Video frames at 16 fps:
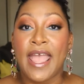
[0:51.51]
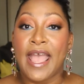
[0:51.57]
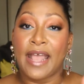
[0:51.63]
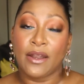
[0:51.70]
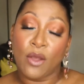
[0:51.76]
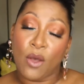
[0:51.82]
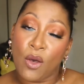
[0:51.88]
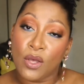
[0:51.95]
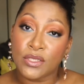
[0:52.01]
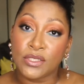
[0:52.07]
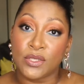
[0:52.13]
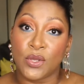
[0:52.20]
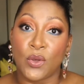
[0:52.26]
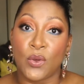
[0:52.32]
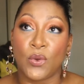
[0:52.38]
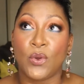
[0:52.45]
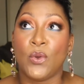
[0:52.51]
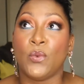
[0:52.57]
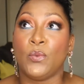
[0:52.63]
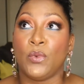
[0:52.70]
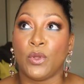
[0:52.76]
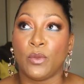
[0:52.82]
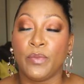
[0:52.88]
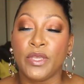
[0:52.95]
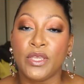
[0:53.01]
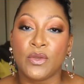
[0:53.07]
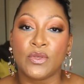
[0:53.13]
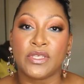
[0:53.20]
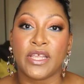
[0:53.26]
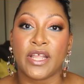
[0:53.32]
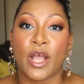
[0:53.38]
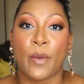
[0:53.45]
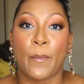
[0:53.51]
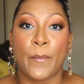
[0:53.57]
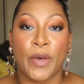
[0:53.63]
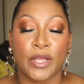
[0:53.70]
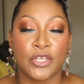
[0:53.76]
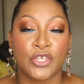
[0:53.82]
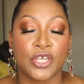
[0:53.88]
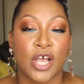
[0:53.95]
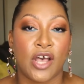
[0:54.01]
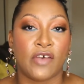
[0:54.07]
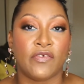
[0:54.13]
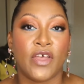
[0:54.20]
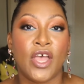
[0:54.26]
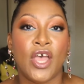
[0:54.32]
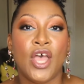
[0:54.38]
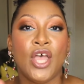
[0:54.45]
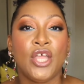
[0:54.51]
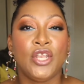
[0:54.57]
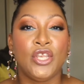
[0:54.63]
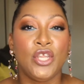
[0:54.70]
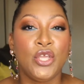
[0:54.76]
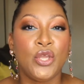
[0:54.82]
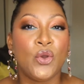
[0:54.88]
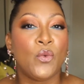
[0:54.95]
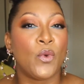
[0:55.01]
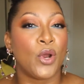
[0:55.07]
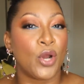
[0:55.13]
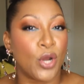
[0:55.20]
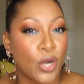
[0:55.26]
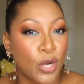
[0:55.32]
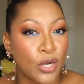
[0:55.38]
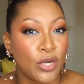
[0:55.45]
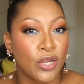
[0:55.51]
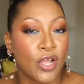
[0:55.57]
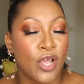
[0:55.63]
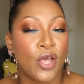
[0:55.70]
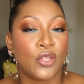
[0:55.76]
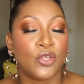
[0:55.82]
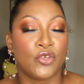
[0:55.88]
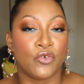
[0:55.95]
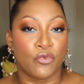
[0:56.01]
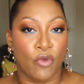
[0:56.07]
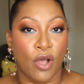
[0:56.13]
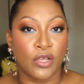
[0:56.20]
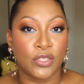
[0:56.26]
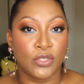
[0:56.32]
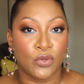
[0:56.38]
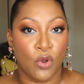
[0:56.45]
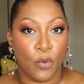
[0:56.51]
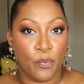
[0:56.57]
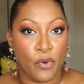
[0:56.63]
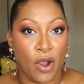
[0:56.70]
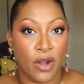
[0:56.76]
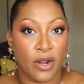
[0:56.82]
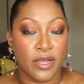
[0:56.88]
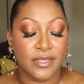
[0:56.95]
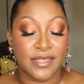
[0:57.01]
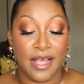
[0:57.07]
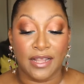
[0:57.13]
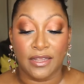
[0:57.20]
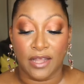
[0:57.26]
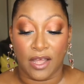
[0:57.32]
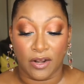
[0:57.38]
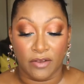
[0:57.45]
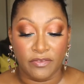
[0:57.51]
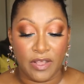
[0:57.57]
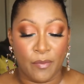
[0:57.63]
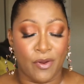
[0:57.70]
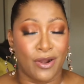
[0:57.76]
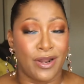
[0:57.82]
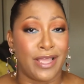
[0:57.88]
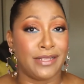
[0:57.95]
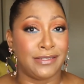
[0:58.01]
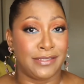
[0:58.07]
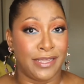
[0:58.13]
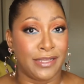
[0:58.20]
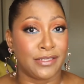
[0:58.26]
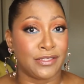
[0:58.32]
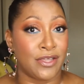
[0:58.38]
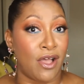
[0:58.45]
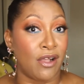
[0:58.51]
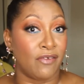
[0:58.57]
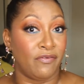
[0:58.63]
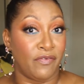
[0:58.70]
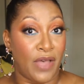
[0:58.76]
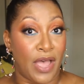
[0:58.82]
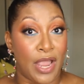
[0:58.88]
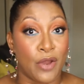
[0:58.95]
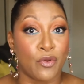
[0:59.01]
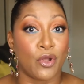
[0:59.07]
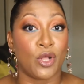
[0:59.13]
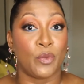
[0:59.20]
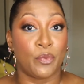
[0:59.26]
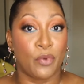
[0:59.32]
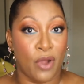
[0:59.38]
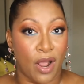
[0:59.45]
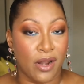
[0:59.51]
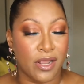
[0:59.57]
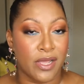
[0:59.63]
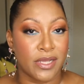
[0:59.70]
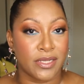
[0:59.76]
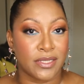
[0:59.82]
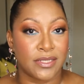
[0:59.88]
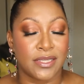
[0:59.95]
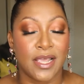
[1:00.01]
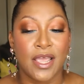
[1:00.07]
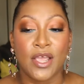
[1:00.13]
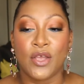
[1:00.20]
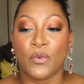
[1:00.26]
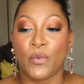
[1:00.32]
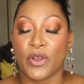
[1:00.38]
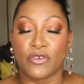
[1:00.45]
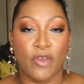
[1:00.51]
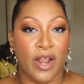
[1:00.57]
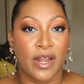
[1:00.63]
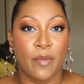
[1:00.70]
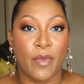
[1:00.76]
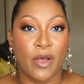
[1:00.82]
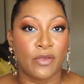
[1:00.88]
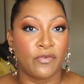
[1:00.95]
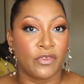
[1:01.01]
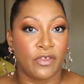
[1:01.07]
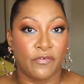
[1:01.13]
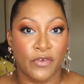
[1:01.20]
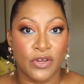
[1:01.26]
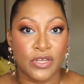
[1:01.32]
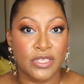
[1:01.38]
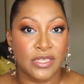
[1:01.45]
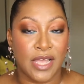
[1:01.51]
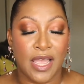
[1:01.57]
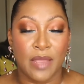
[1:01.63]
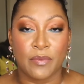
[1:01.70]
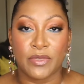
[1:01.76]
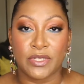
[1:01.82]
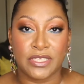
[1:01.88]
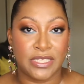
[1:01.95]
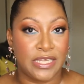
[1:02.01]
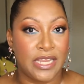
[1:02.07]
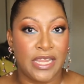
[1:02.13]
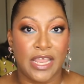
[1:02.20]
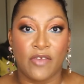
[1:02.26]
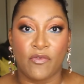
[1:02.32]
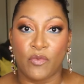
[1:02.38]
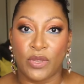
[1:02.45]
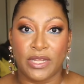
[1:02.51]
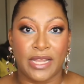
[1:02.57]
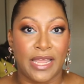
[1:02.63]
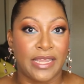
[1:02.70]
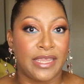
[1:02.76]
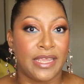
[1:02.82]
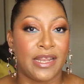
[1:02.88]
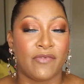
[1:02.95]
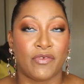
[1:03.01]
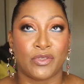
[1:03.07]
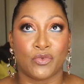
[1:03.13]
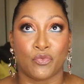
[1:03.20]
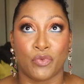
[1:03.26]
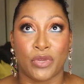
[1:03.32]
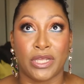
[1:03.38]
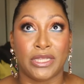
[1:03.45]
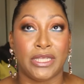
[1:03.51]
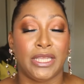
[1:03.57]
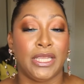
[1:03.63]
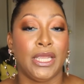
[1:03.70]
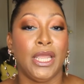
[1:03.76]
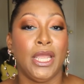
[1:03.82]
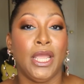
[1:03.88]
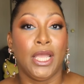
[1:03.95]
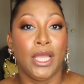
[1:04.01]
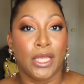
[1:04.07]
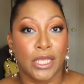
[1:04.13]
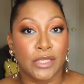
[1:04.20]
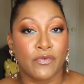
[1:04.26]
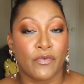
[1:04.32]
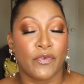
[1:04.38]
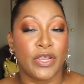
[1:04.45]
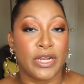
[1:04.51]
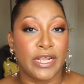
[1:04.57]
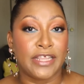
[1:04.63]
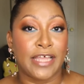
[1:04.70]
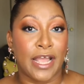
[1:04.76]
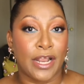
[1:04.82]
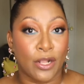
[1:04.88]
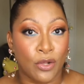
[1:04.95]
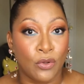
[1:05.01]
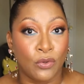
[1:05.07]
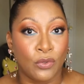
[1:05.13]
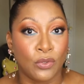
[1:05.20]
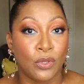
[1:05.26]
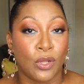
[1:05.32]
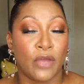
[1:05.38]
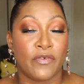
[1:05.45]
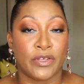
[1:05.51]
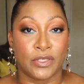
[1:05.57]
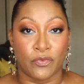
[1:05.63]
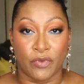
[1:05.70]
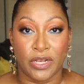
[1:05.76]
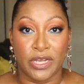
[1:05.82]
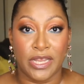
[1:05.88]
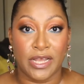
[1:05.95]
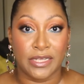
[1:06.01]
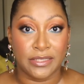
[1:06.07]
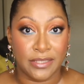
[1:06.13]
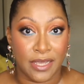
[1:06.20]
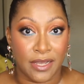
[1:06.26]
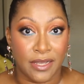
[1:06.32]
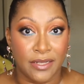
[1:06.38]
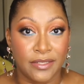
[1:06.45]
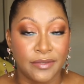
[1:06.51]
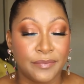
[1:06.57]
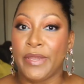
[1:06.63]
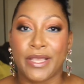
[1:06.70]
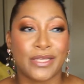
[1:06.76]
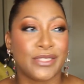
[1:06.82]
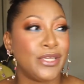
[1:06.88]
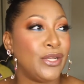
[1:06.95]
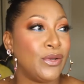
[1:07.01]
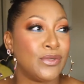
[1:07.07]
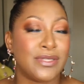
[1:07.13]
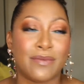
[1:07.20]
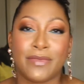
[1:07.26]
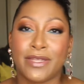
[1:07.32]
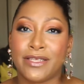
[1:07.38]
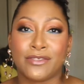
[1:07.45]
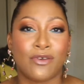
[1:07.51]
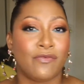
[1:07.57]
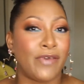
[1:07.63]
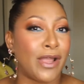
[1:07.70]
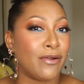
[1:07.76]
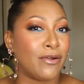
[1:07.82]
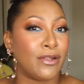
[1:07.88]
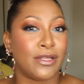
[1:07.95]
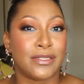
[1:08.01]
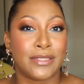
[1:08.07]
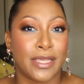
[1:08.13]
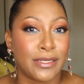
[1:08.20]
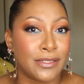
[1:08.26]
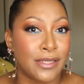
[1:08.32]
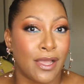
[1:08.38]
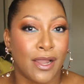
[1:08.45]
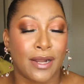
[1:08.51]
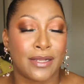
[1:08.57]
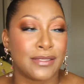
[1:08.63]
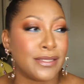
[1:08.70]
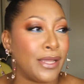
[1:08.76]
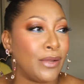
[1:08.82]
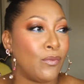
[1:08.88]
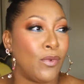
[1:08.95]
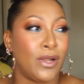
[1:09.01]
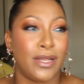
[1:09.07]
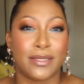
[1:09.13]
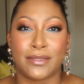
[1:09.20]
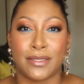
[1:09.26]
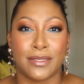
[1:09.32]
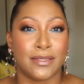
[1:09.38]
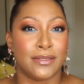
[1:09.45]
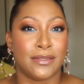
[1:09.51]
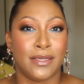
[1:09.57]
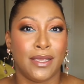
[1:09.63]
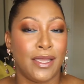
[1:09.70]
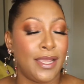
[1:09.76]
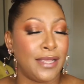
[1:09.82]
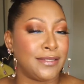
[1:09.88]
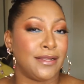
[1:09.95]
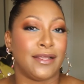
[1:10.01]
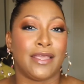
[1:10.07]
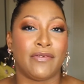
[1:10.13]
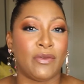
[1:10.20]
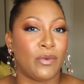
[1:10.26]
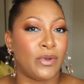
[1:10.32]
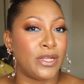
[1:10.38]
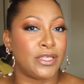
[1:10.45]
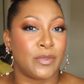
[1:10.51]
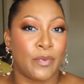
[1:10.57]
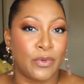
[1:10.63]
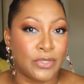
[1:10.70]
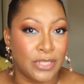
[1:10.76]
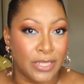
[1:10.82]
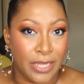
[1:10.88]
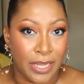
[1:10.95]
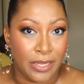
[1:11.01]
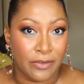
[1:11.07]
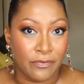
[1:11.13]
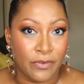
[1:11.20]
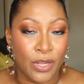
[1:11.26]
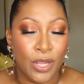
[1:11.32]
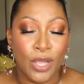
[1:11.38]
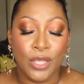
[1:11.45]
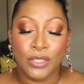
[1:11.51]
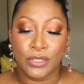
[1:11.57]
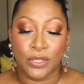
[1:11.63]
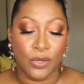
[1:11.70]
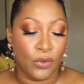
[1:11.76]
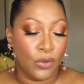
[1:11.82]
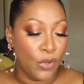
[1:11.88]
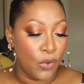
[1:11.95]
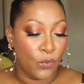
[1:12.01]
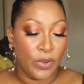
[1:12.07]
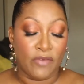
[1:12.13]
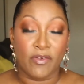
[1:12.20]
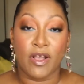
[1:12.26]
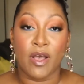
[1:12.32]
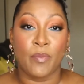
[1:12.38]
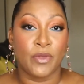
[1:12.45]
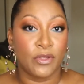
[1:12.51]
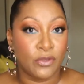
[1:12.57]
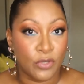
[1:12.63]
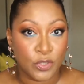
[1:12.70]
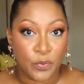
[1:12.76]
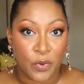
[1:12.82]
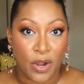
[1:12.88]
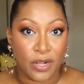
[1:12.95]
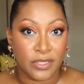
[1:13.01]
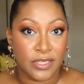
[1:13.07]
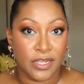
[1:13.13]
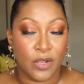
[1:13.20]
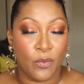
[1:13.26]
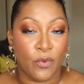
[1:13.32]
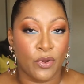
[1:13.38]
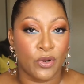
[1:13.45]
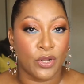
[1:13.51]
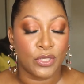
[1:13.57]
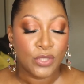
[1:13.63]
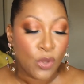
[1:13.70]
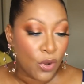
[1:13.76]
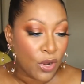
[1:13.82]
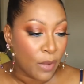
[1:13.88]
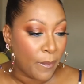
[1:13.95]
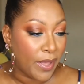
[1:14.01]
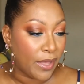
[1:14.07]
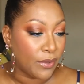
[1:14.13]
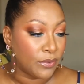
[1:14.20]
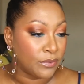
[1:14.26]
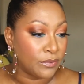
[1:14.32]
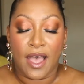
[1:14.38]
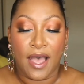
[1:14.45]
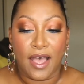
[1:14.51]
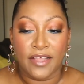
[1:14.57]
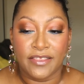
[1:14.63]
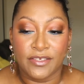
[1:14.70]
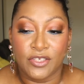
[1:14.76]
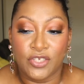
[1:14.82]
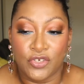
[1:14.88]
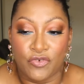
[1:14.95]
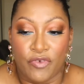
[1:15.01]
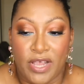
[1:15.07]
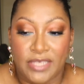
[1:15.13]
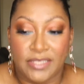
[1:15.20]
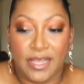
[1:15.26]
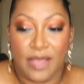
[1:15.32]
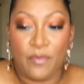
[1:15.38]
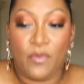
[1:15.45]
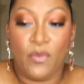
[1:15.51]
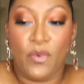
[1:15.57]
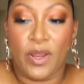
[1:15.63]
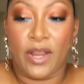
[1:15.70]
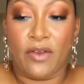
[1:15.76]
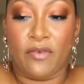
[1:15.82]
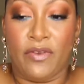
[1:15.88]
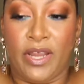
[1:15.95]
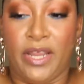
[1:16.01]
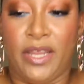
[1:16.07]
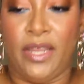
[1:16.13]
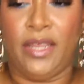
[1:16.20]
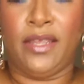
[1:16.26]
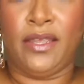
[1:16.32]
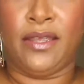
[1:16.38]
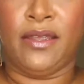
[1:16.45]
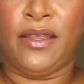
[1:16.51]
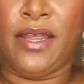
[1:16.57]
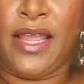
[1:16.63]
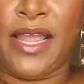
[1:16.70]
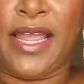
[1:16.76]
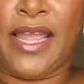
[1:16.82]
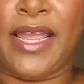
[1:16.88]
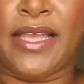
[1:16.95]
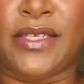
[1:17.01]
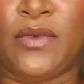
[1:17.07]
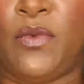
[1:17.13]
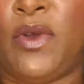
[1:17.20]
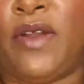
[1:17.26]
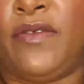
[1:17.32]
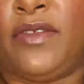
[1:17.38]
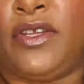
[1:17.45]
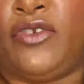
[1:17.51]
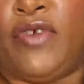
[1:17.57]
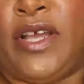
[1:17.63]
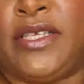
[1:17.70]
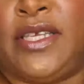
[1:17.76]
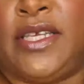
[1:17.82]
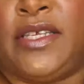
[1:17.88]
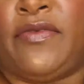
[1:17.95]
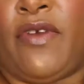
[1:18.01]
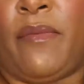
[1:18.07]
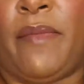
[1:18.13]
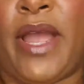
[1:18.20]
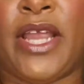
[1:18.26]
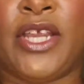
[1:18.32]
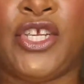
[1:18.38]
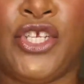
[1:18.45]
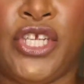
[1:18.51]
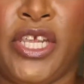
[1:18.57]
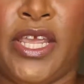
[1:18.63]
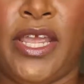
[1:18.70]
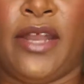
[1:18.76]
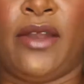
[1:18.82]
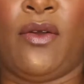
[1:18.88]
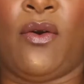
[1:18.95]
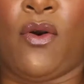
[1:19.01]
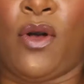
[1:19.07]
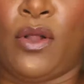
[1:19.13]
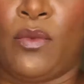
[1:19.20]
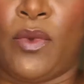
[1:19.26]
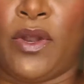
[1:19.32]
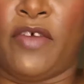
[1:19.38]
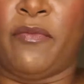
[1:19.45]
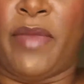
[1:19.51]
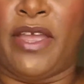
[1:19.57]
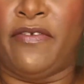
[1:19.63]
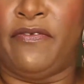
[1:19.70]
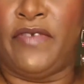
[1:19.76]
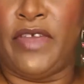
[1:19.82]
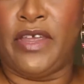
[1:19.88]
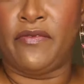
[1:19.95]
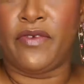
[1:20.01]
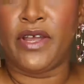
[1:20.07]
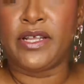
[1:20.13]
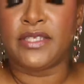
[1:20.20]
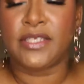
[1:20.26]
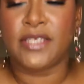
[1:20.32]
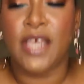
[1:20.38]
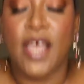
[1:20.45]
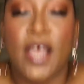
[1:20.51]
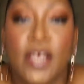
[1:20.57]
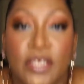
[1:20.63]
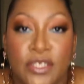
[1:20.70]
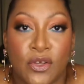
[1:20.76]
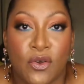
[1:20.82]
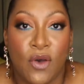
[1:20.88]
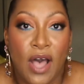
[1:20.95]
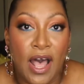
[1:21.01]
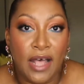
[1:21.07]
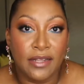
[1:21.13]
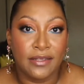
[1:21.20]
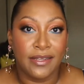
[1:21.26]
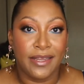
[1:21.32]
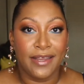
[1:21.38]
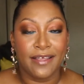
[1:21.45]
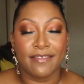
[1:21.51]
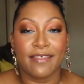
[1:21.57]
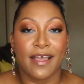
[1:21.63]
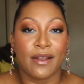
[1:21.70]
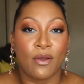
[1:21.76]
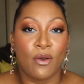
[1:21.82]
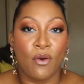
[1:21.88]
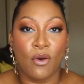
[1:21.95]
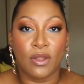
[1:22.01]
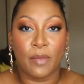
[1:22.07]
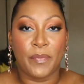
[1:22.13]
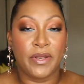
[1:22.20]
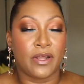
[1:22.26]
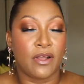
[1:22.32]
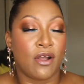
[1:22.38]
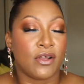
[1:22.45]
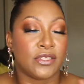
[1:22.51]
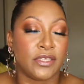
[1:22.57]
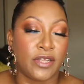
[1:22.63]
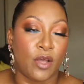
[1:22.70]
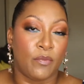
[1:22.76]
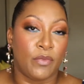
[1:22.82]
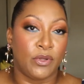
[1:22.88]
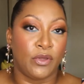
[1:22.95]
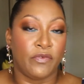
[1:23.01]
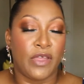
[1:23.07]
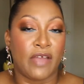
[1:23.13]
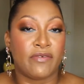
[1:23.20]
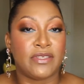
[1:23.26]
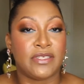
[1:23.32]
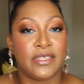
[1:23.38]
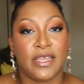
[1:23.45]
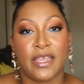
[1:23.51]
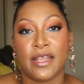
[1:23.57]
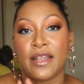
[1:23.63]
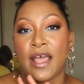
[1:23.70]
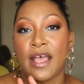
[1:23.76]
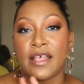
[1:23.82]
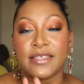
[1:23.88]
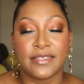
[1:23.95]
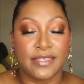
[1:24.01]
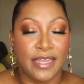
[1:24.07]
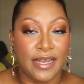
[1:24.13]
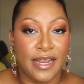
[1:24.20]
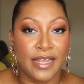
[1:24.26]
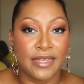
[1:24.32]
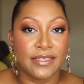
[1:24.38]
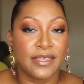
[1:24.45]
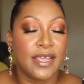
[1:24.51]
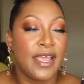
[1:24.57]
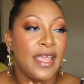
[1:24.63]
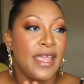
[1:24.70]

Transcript: And also we'll be using a bunch of newer drugstore products. A lot of them are like TikTok viral products. We're trying them out for the first time, see if we like it, if it's really that cool, or if it's really a dud. Because you know, some things go viral on TikTok and it's like, what is this? It's not giving what it's supposed to give. So we have a couple of those products here that we're going to talk about. This dress I'm wearing is one of the dresses from my Shein haul, one of my favorites. So I'll link that haul up in the cards and down below if you haven't seen it.